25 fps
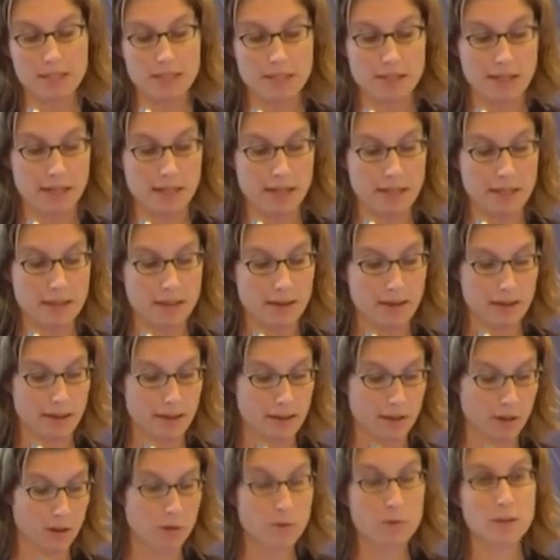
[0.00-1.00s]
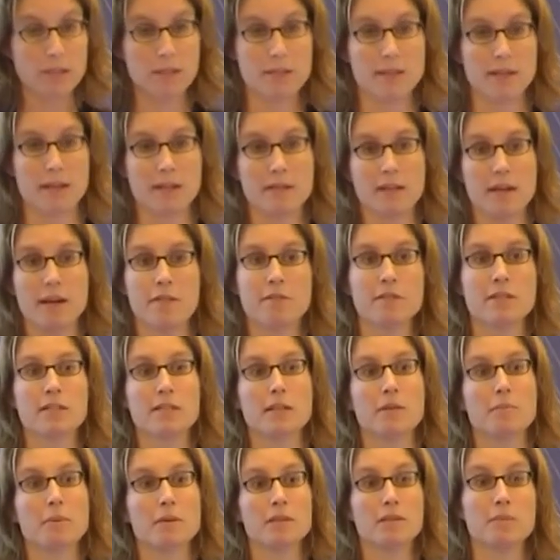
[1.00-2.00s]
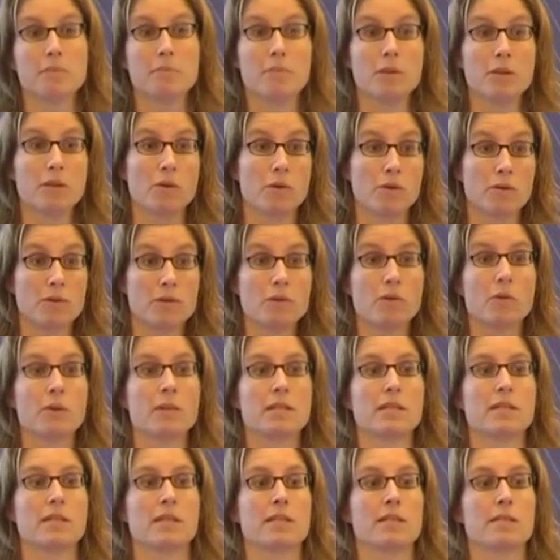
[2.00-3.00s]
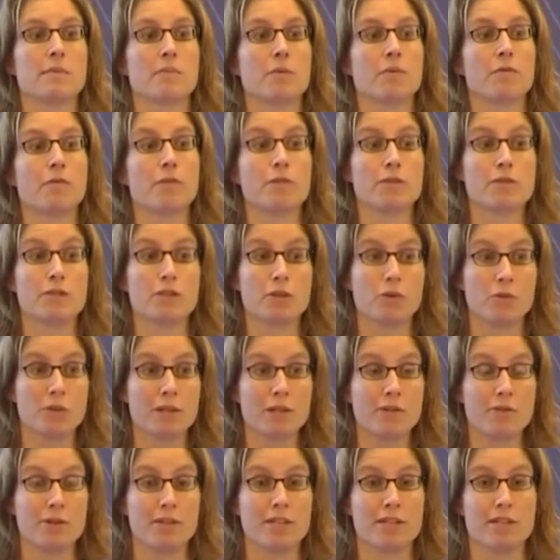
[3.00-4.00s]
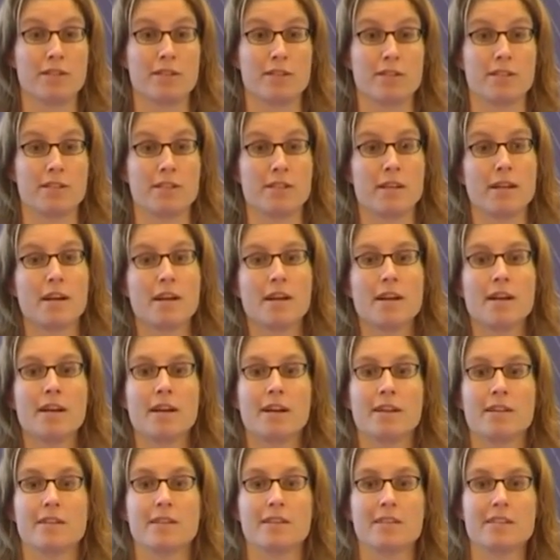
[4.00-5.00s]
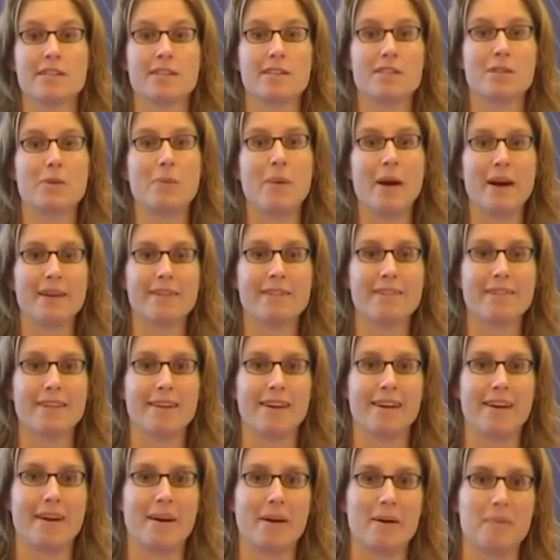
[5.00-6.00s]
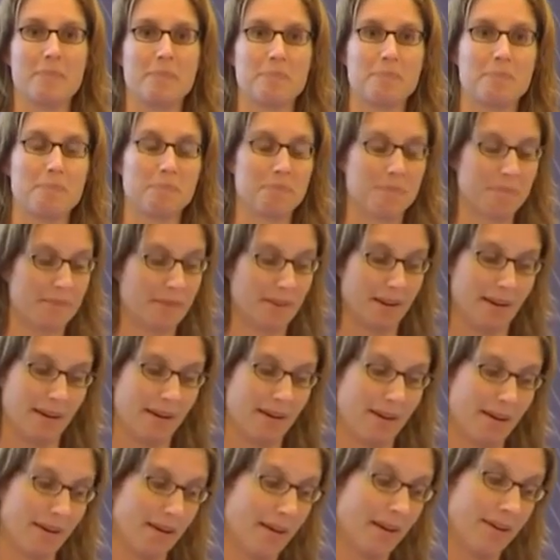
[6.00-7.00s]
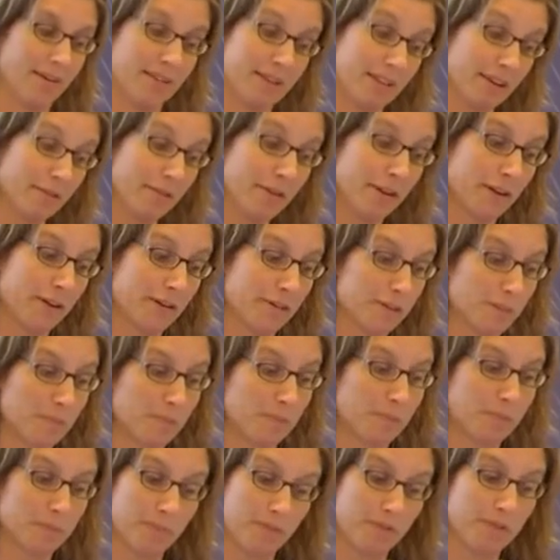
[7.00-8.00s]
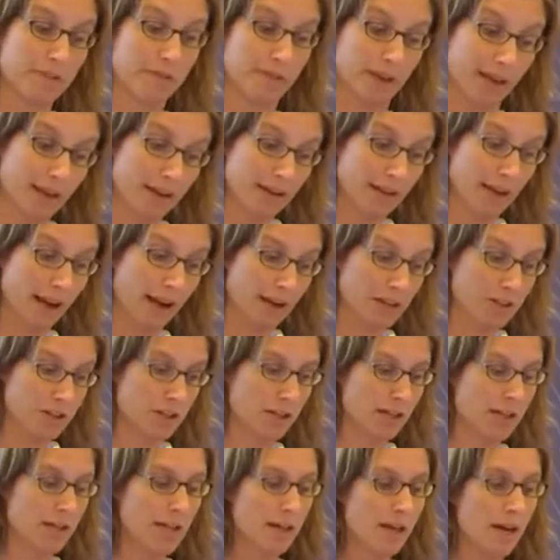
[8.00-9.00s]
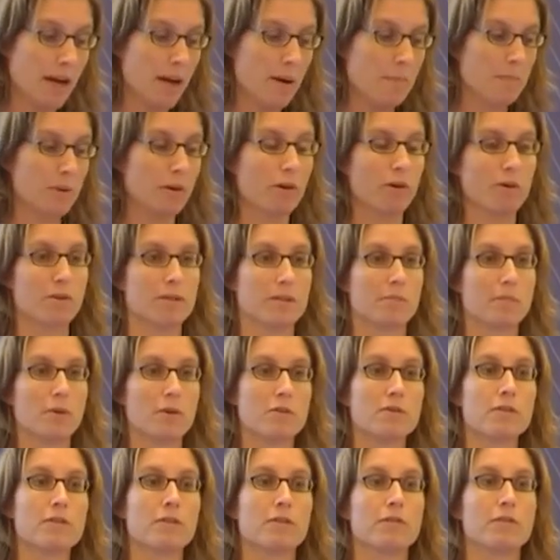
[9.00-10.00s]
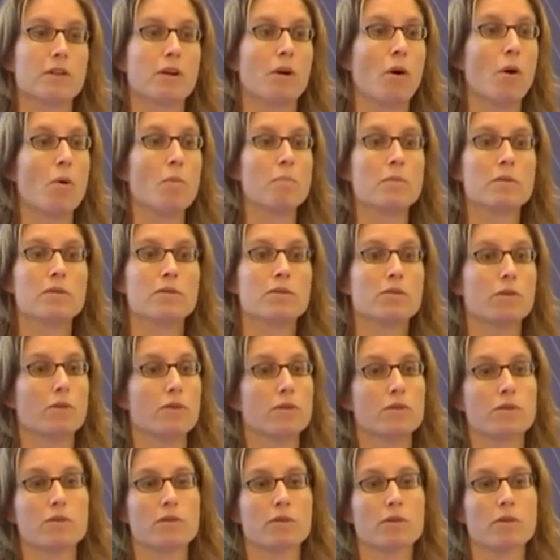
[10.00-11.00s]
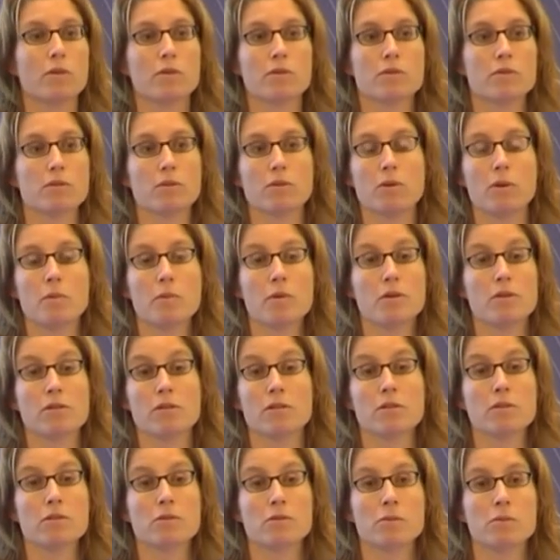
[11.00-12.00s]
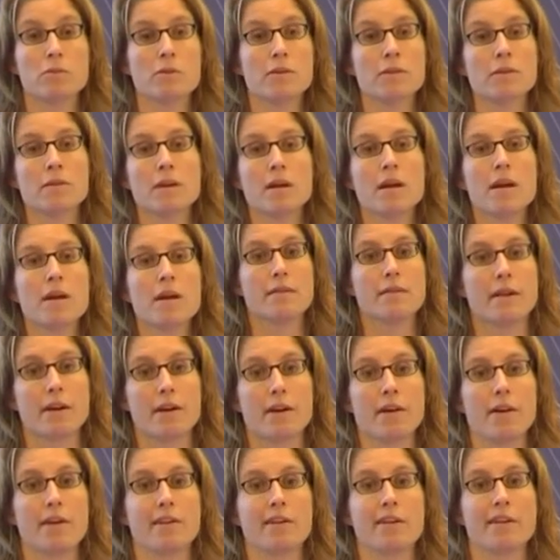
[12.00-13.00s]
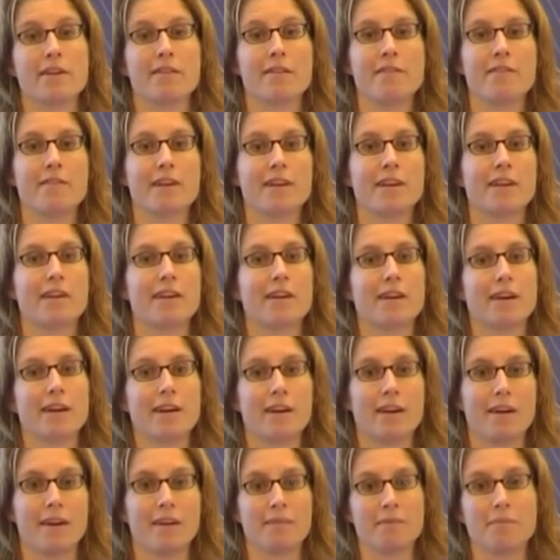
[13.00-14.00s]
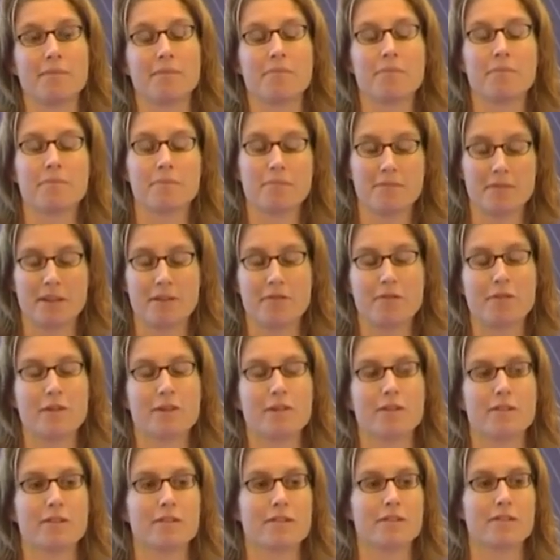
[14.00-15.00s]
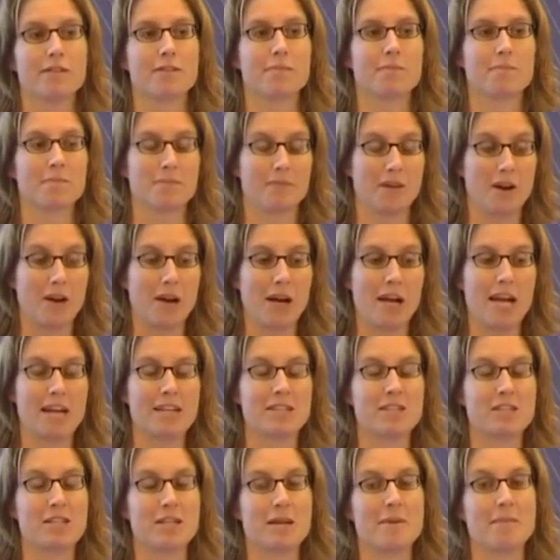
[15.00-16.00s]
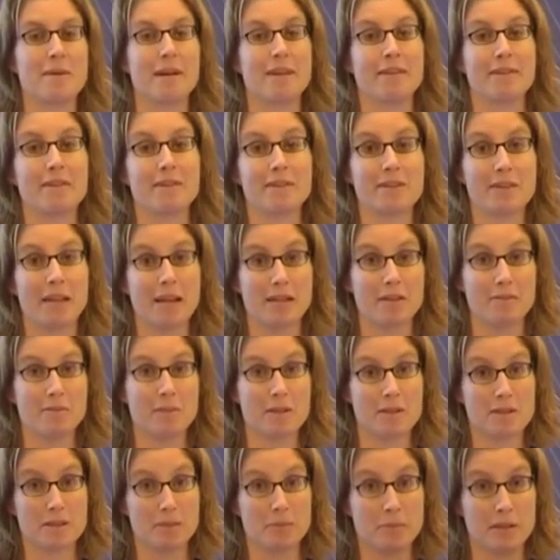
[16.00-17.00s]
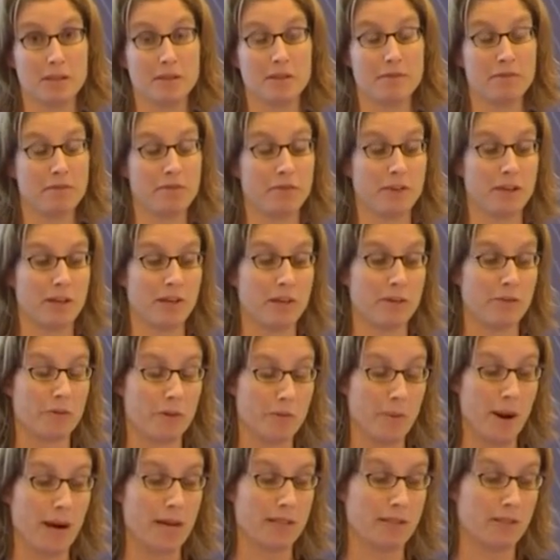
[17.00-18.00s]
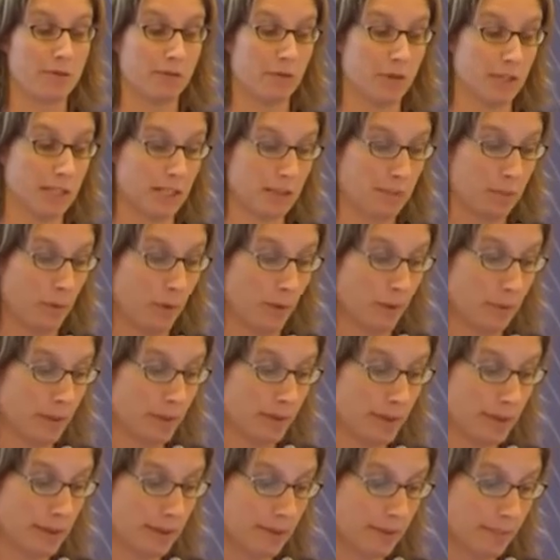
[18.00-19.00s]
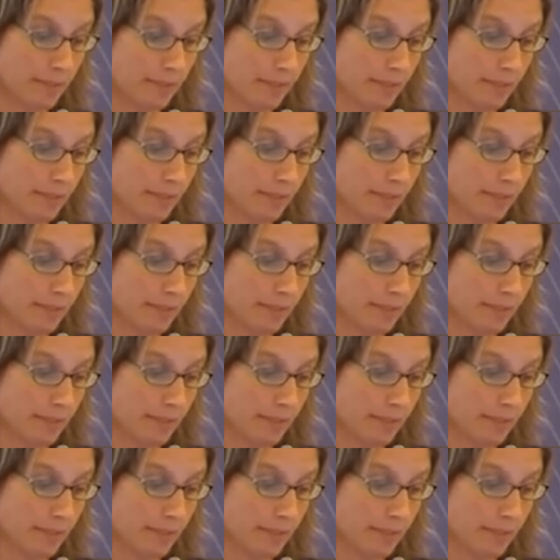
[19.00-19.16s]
design included that everything must be also accessible for screen readers. This is quite a difficult thing, actually, because most of the open source or also commercial tools, they are delivering difficult HTML that must be revised for this purpose.